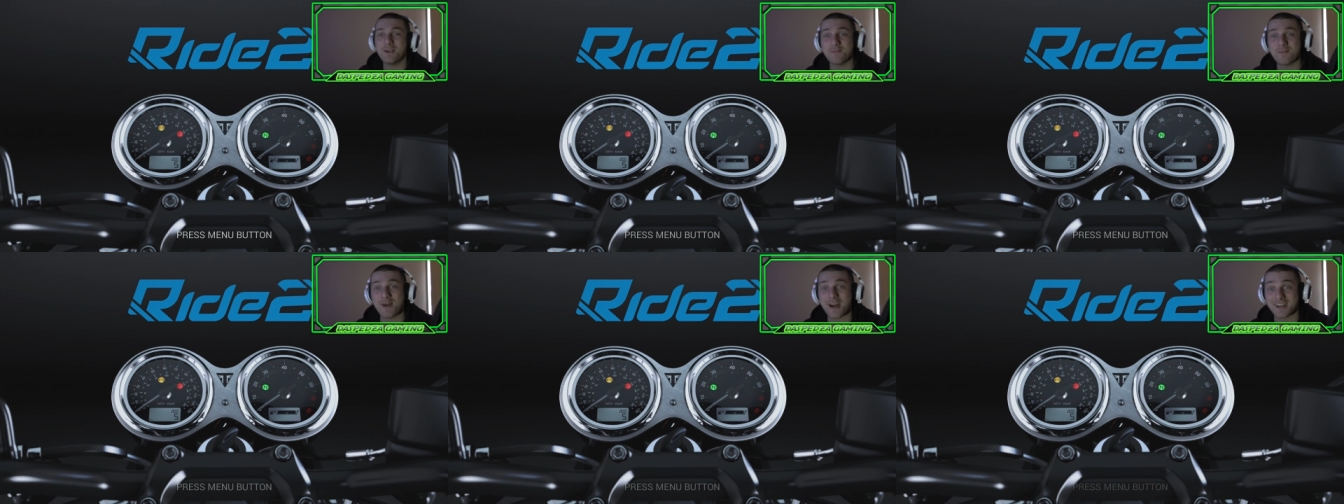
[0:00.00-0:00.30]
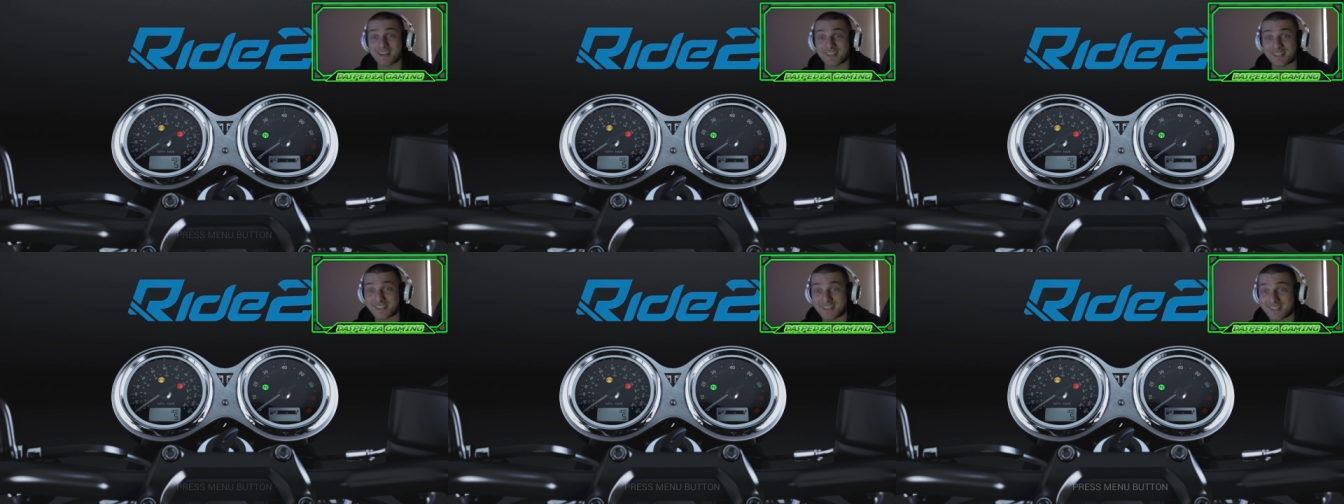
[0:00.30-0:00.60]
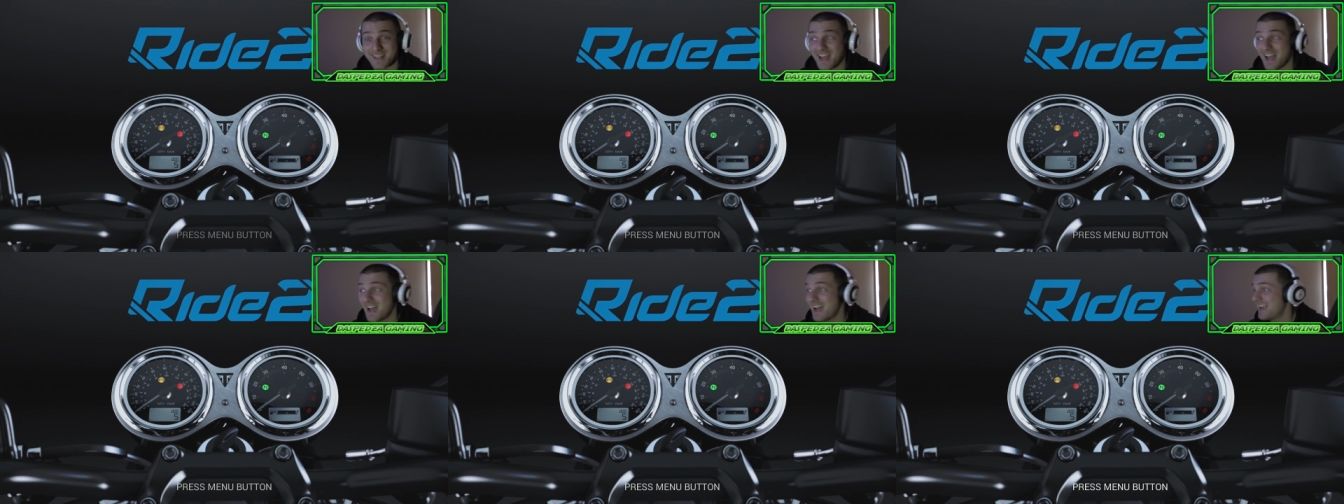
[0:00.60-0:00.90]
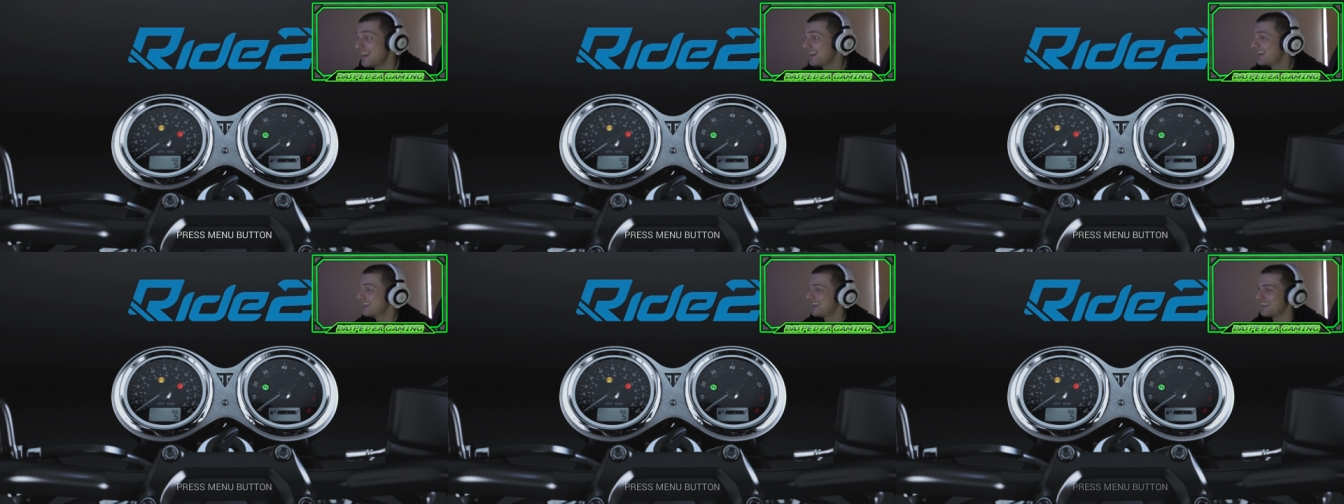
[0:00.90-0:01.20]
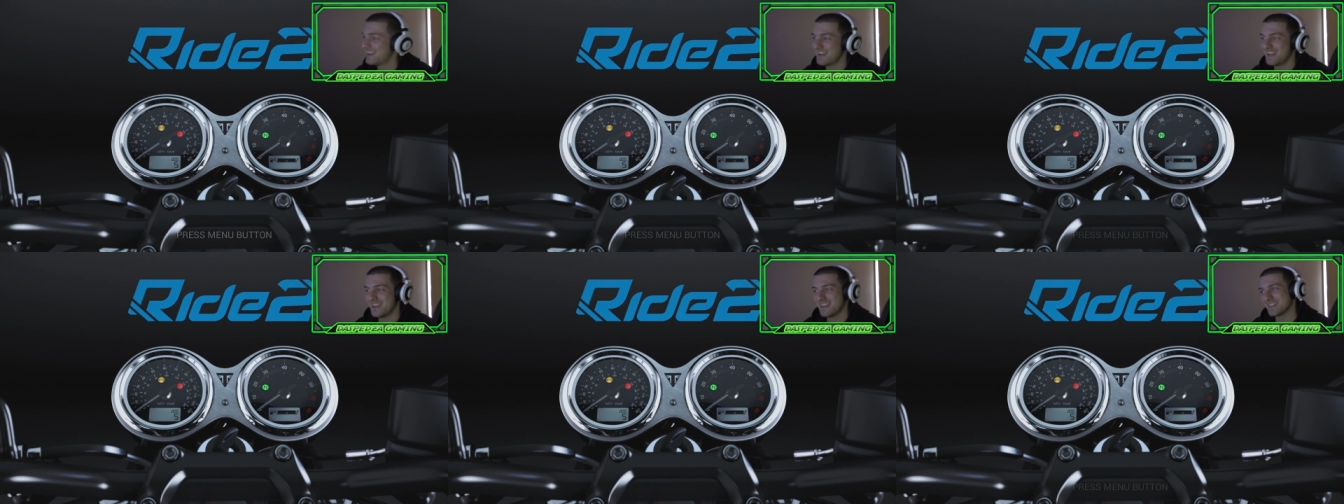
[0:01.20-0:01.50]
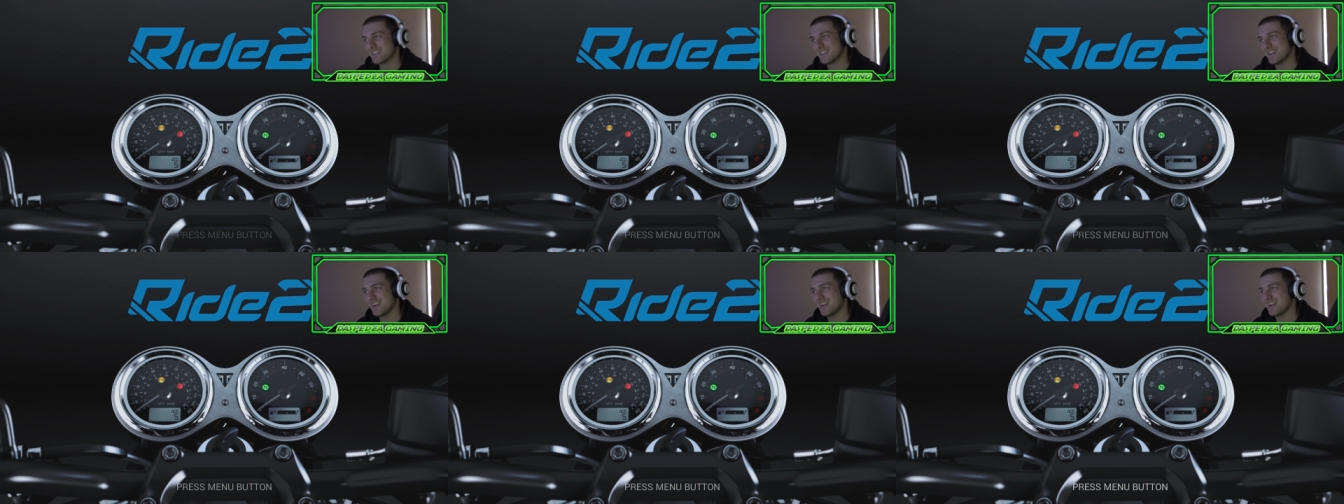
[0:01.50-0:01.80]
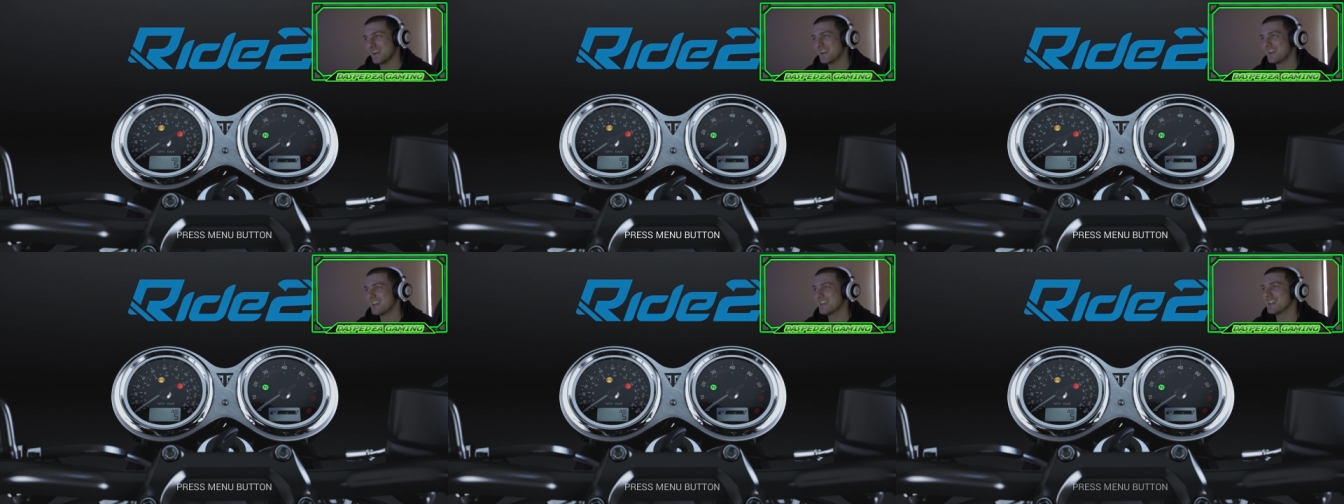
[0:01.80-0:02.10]
button to start. So,
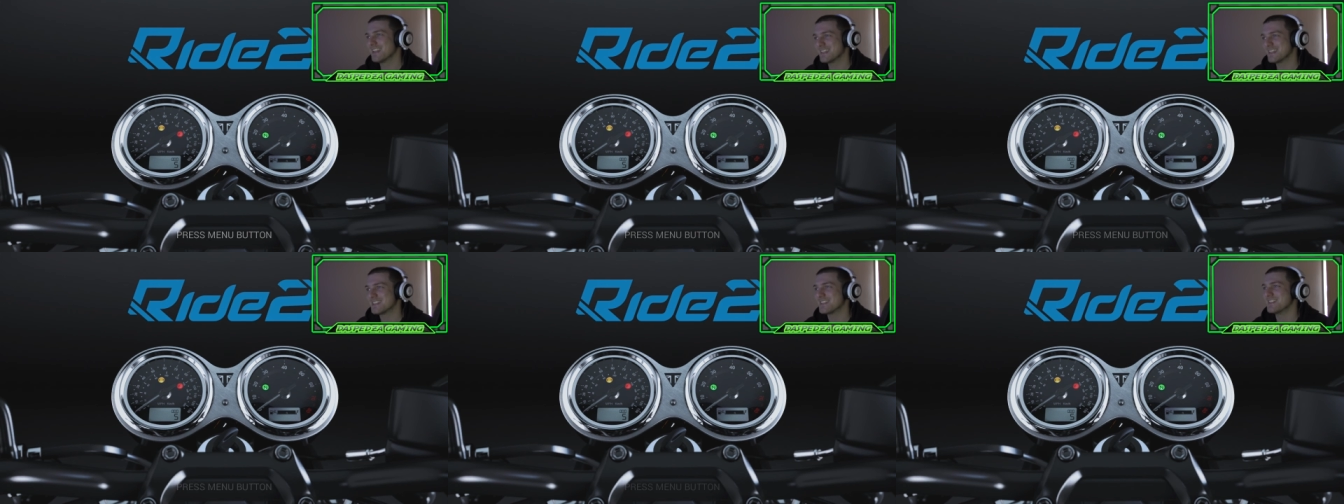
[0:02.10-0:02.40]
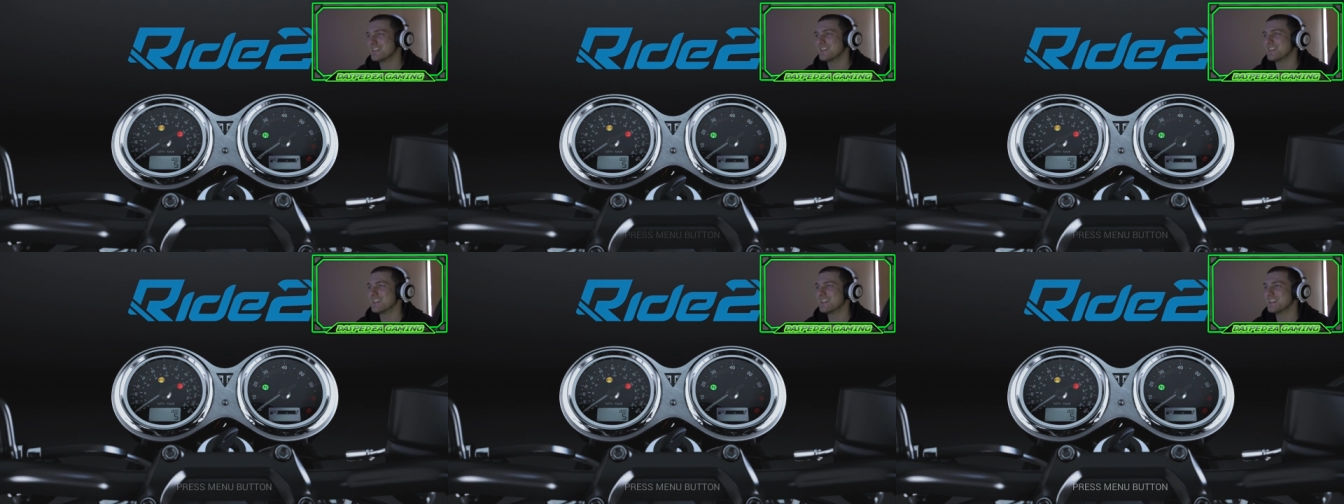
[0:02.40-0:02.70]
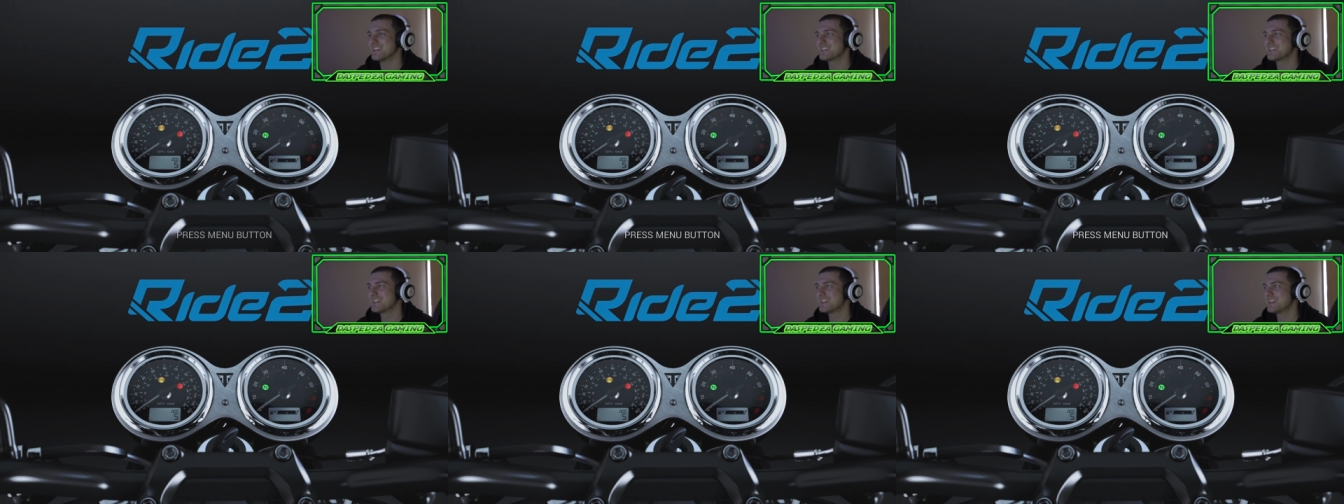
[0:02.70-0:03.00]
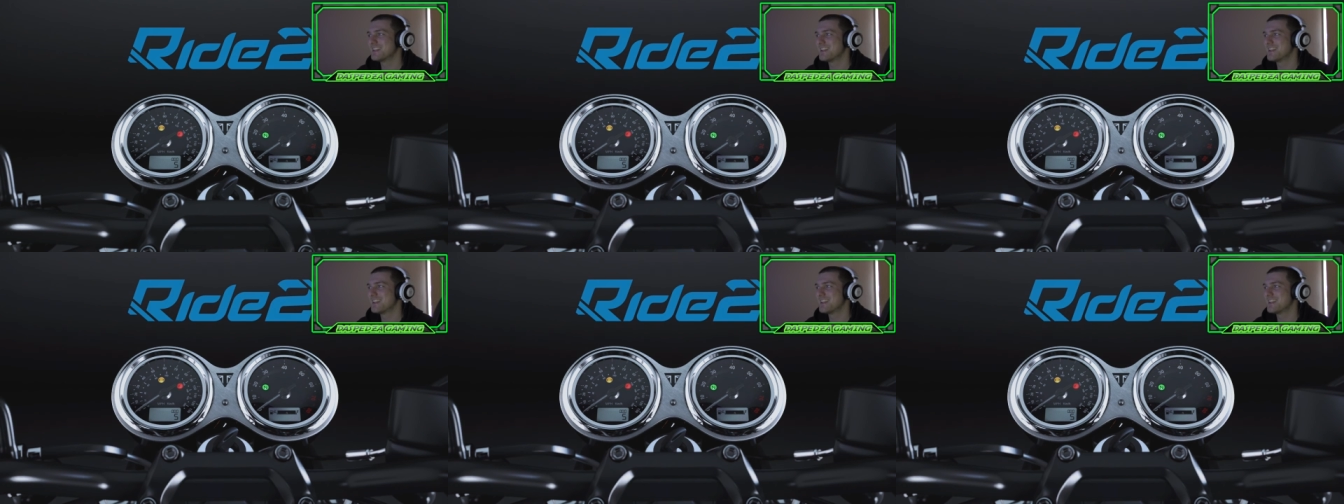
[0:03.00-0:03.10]
let's do this.